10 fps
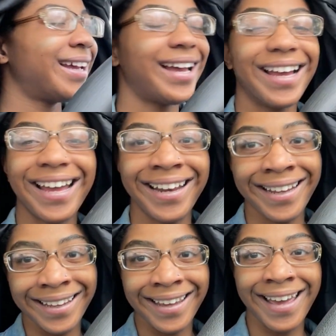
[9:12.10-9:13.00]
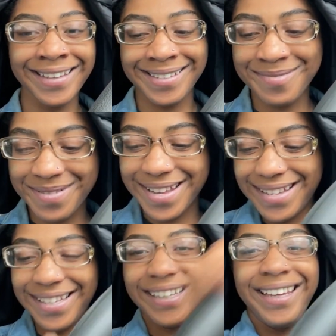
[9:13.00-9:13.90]
I gotta get gas in
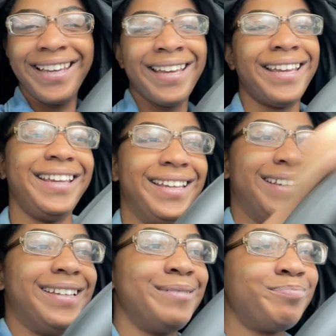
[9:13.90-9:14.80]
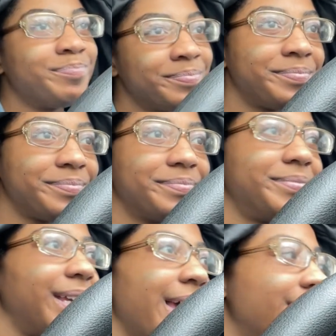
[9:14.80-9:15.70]
mine. And
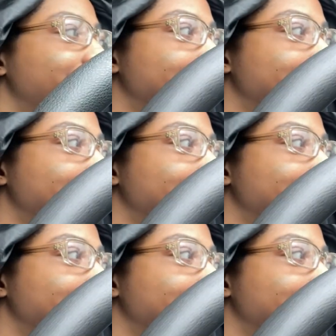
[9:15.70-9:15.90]
yeah.